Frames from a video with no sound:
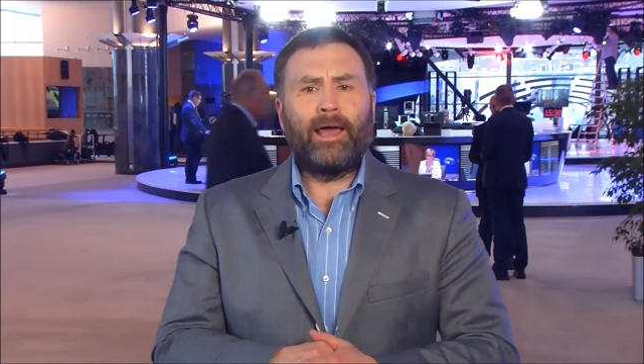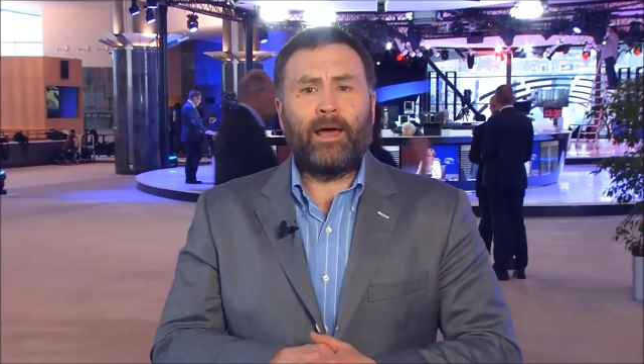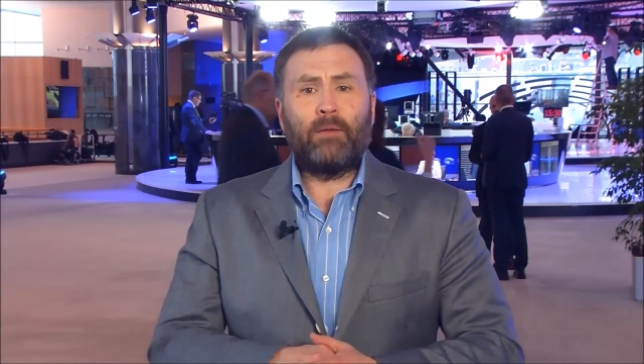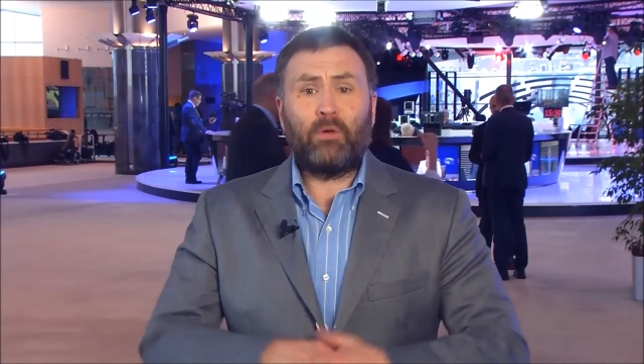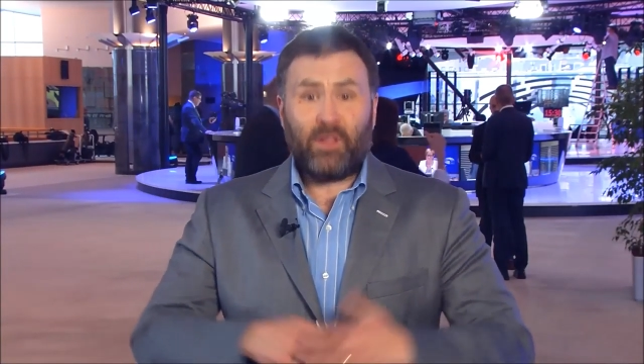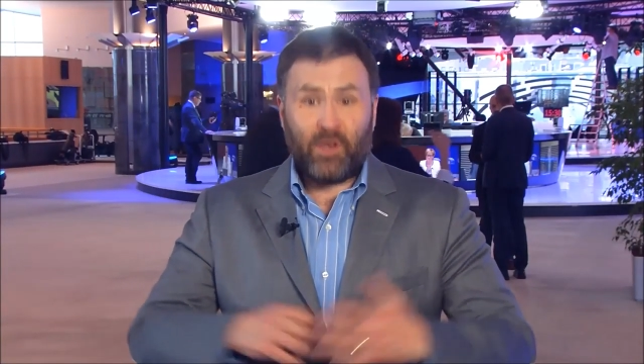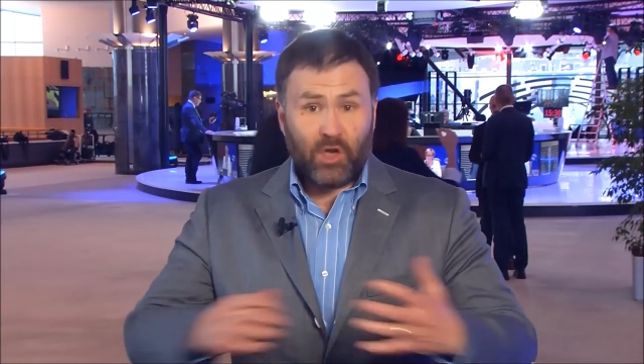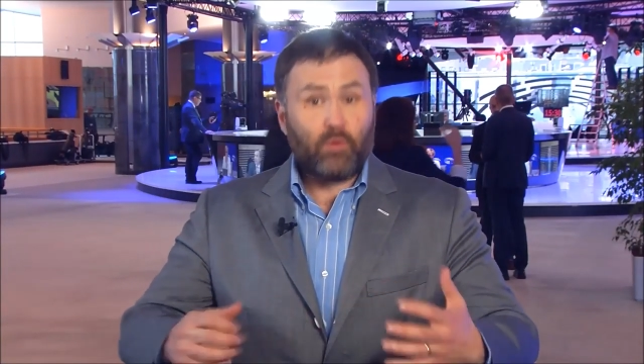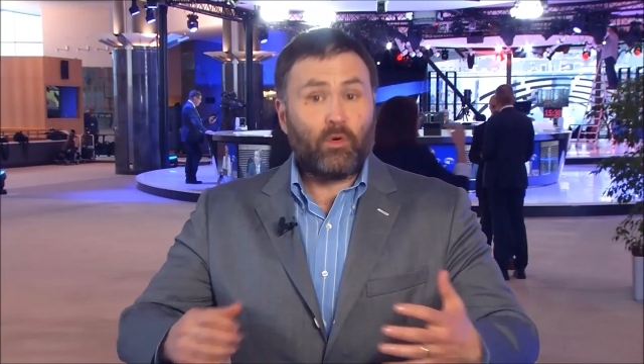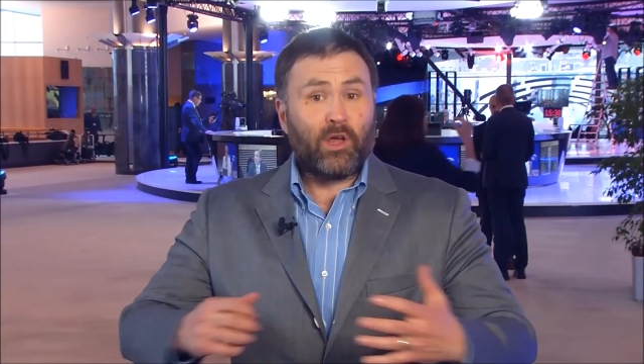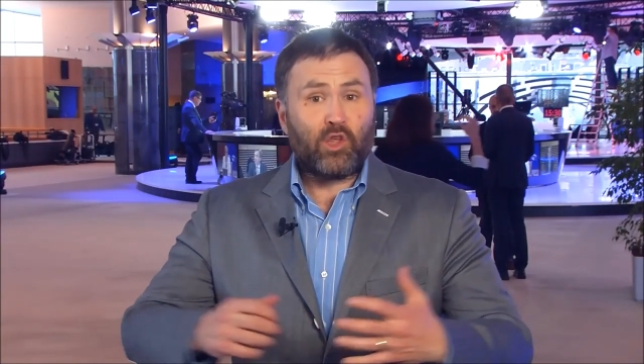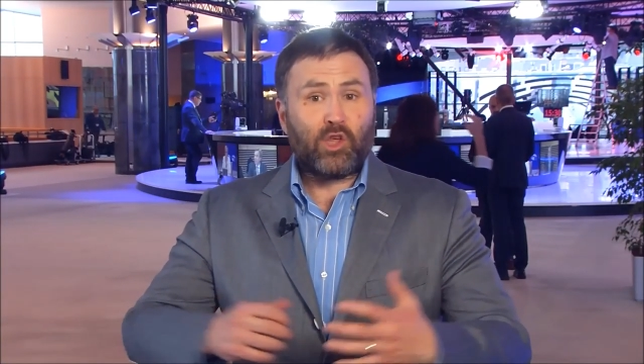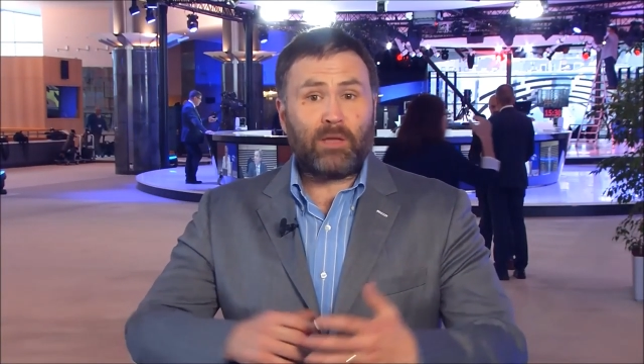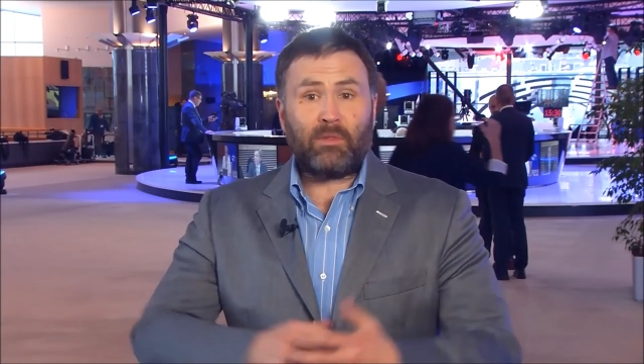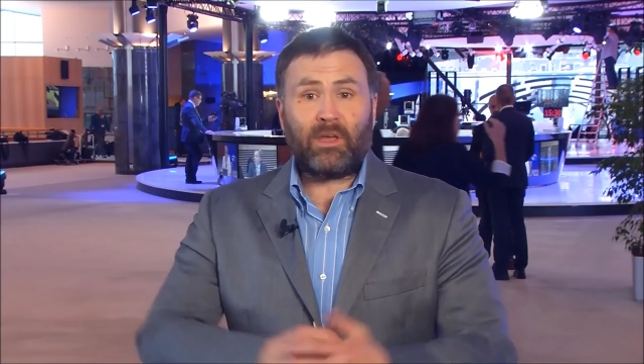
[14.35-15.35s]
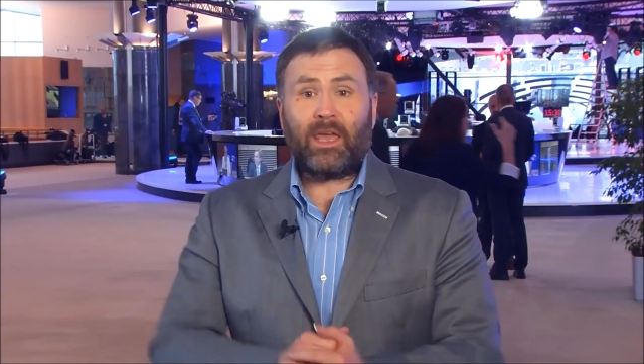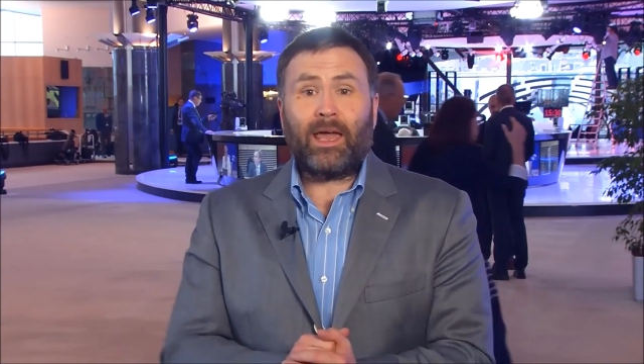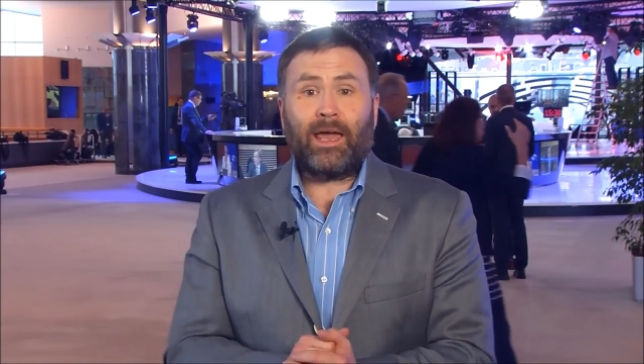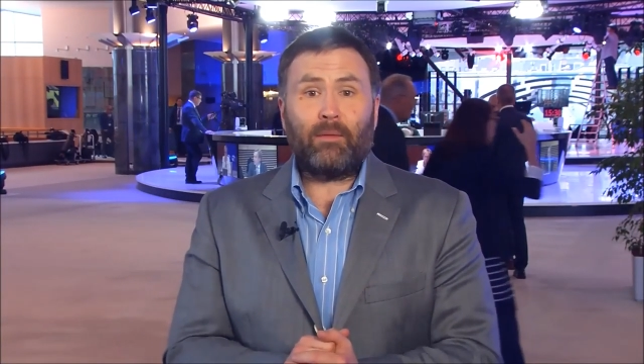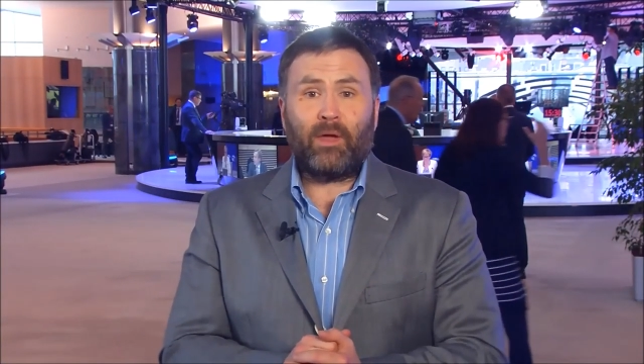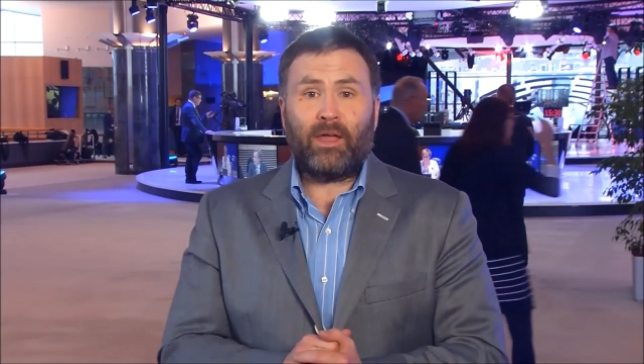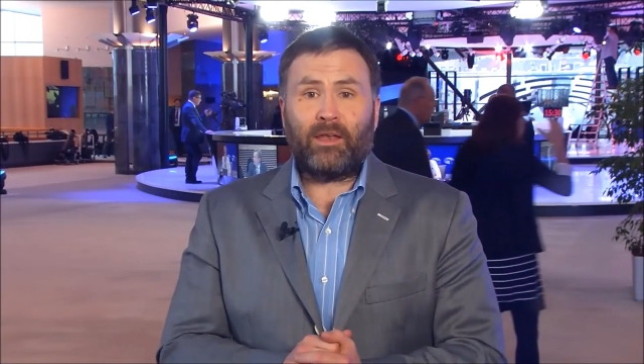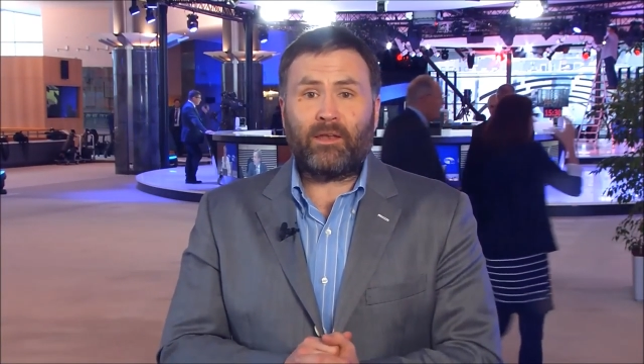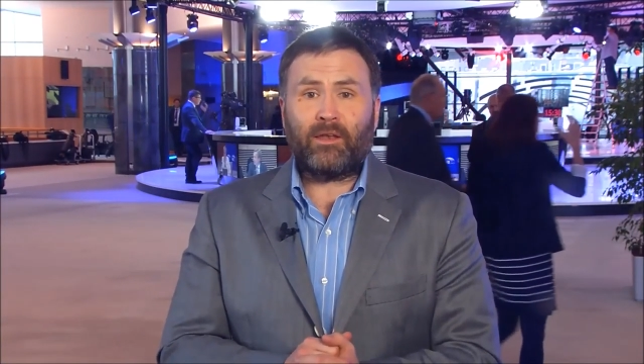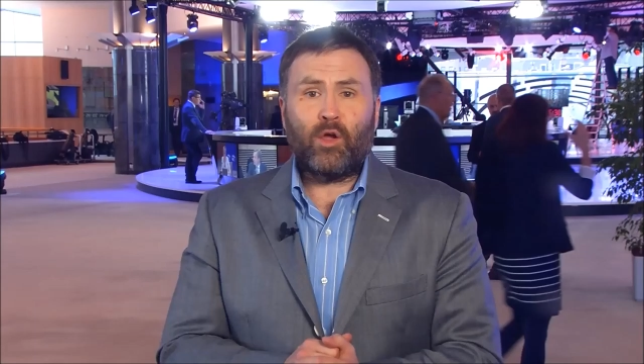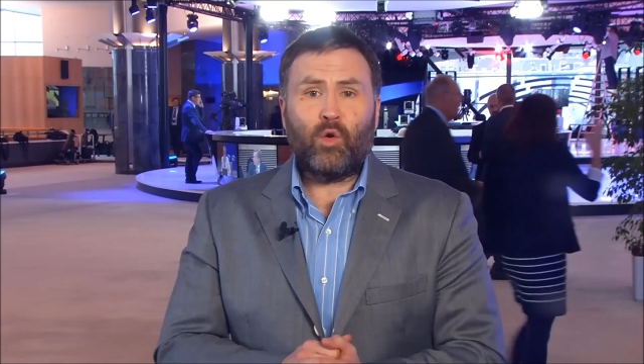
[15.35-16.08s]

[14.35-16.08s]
but the new regime that came in